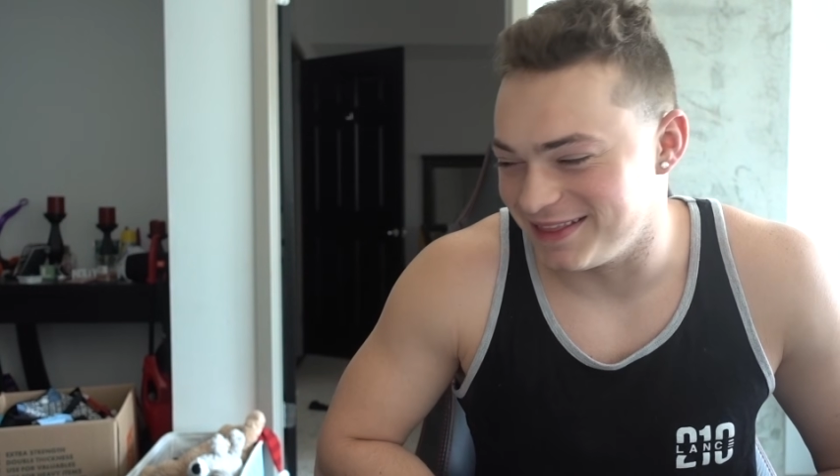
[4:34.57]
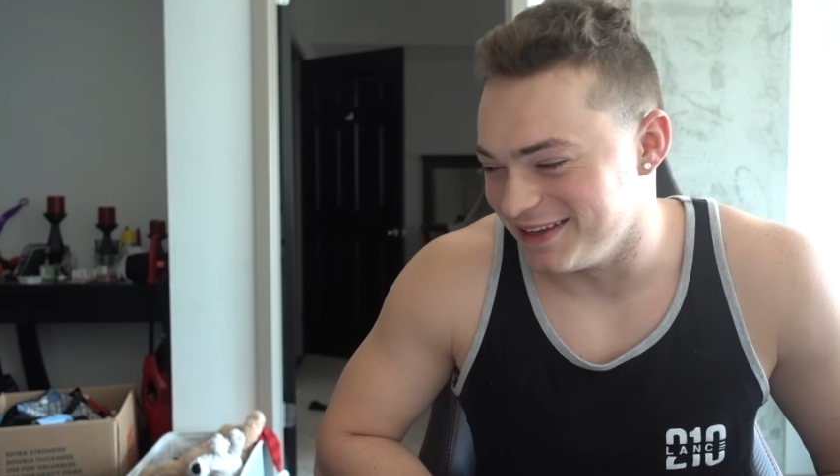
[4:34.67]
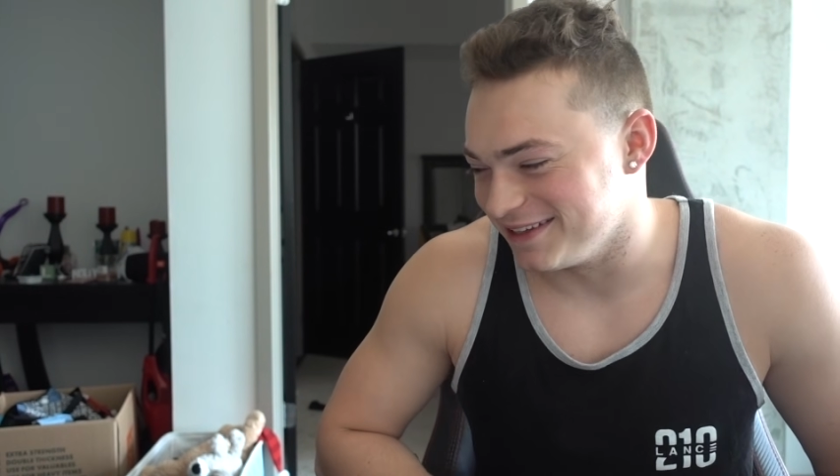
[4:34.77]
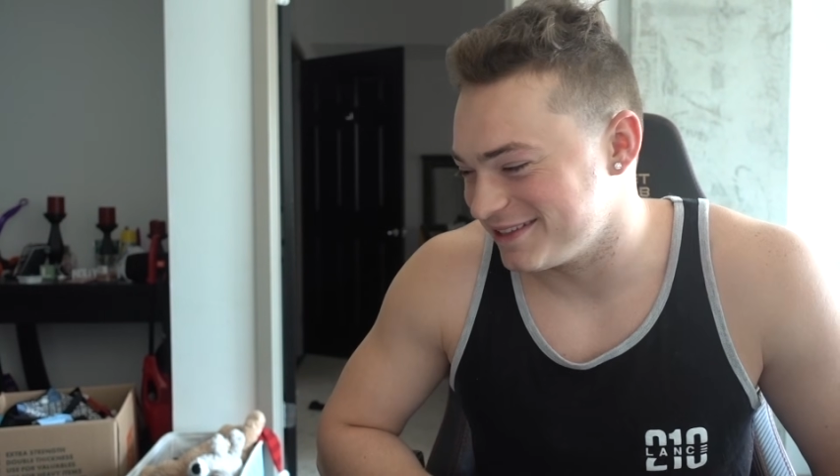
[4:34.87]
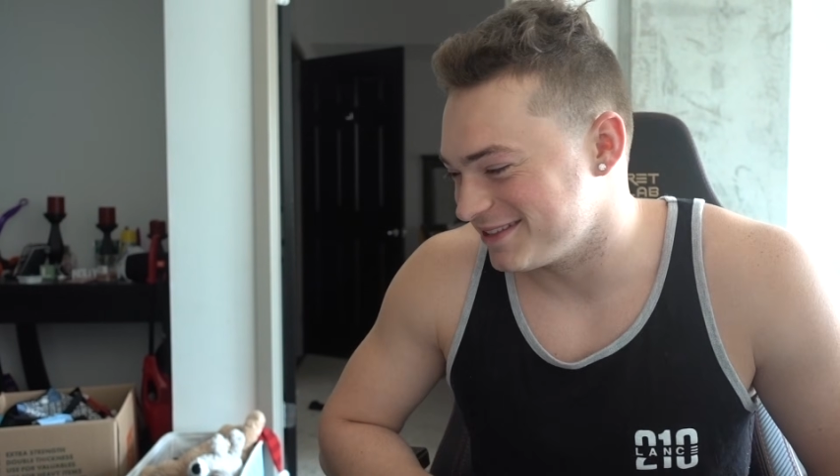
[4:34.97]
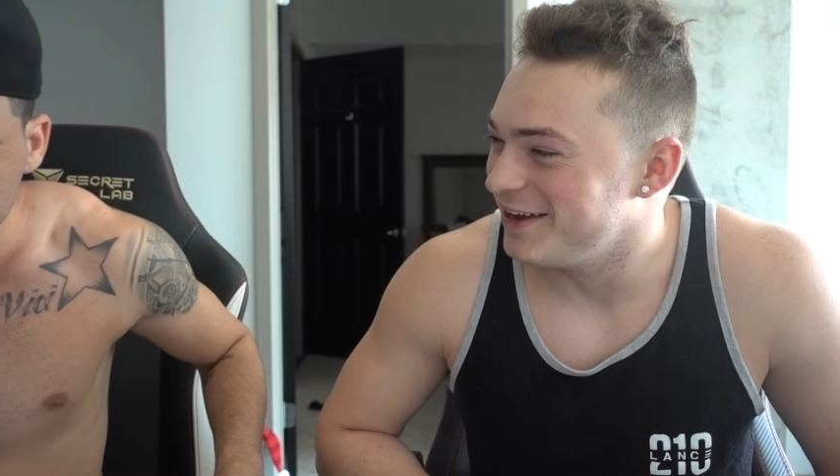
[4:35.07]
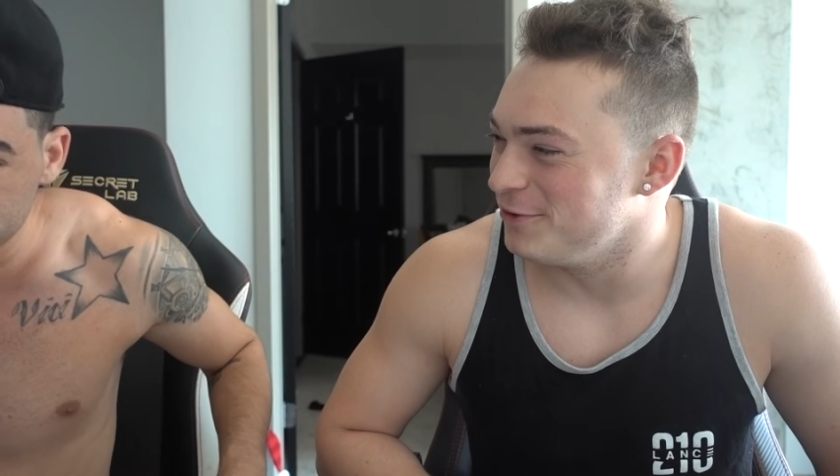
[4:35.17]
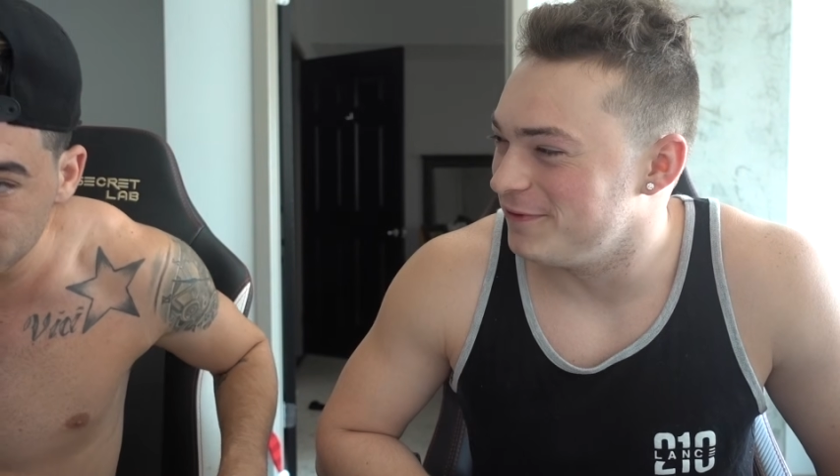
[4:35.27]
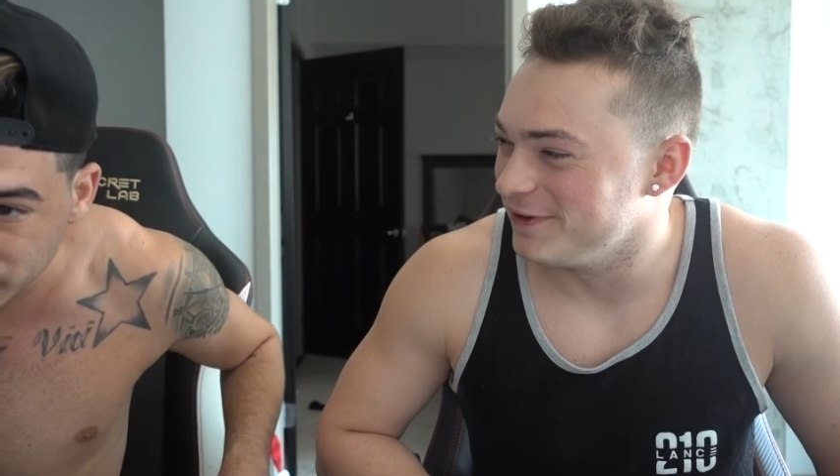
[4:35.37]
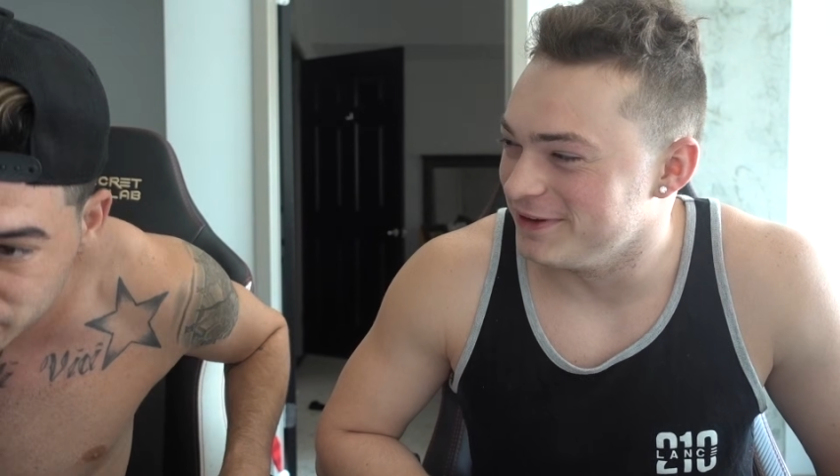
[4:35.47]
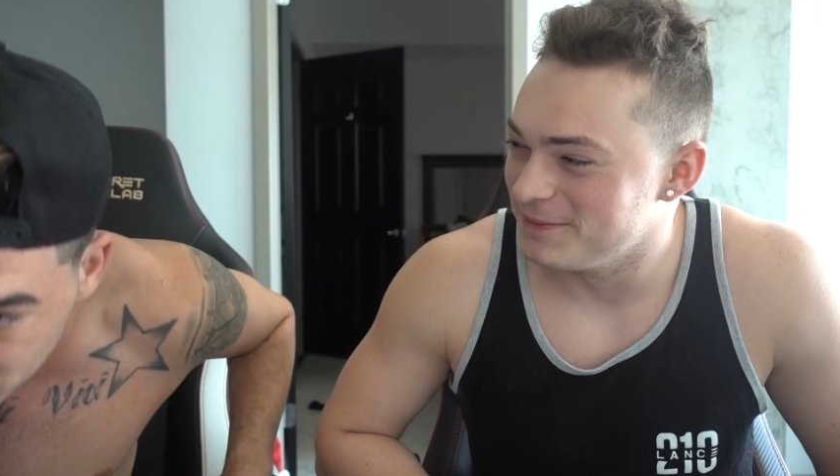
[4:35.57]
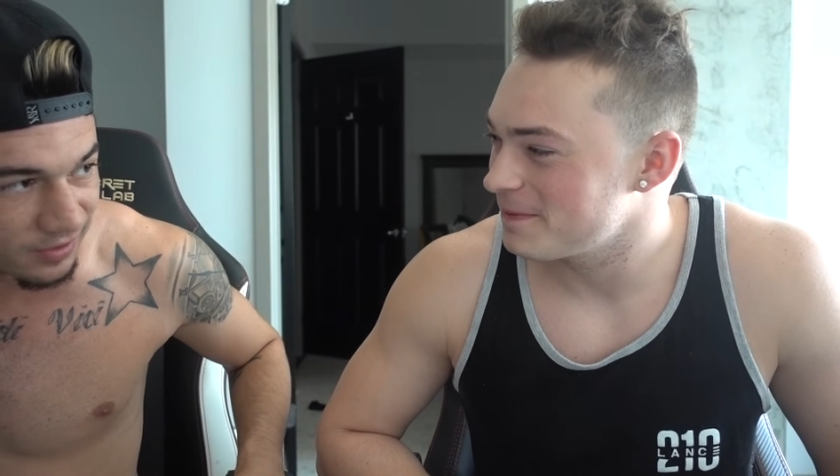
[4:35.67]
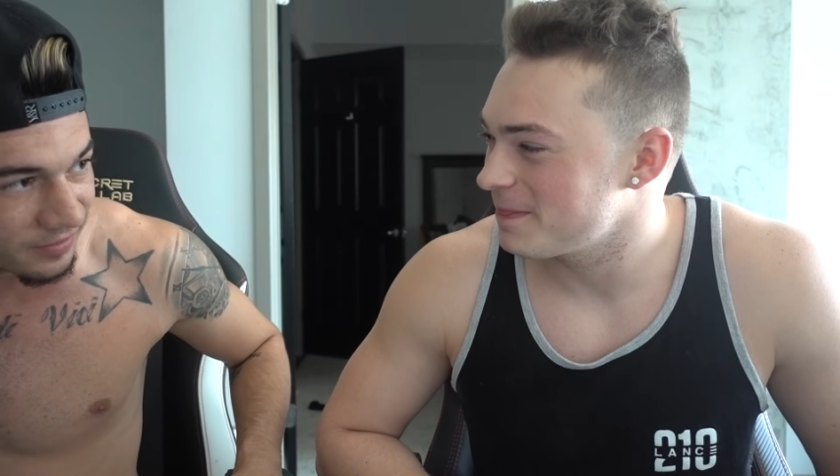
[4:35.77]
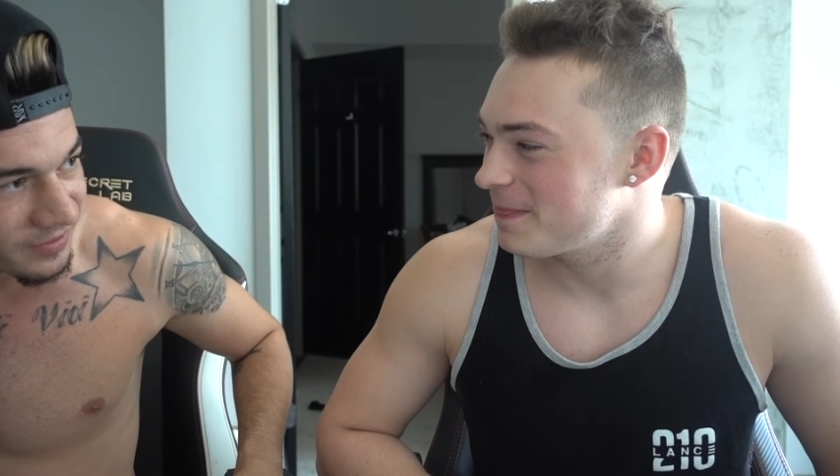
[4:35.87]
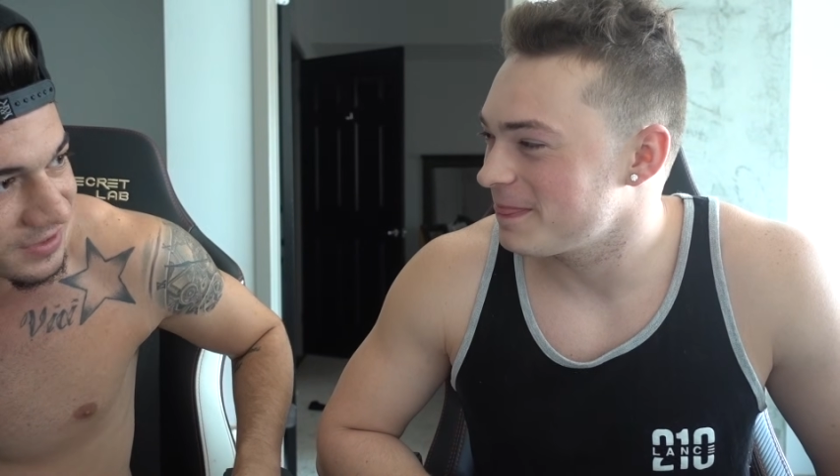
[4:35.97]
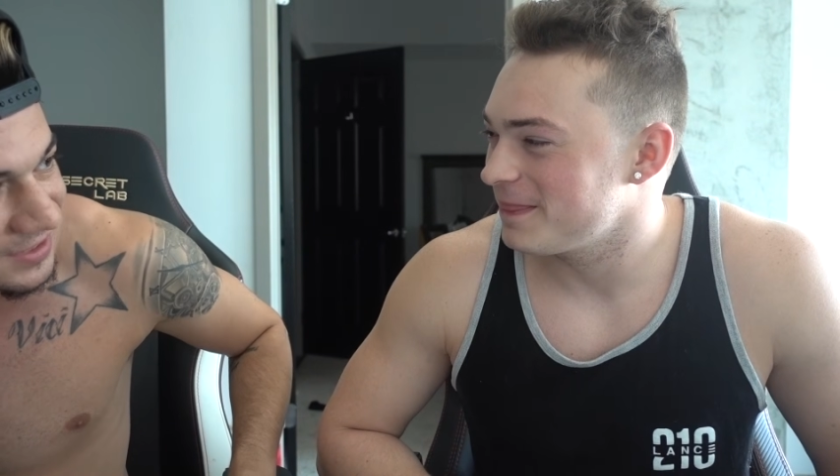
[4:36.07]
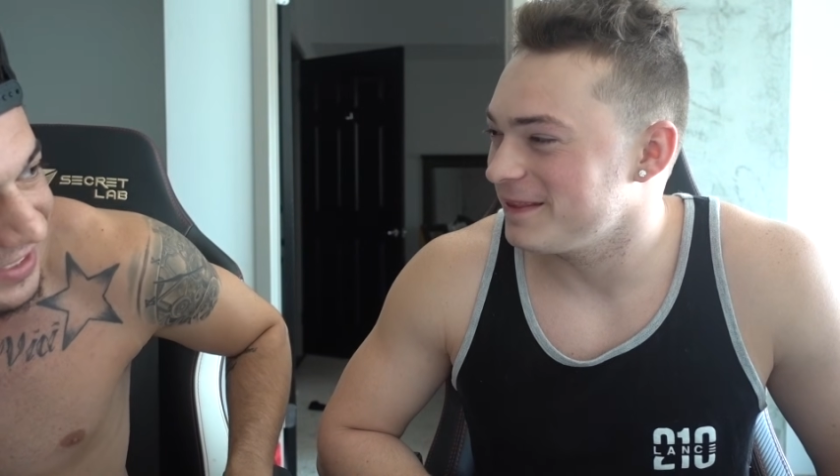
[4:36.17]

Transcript: this. How you feeling? Nervous.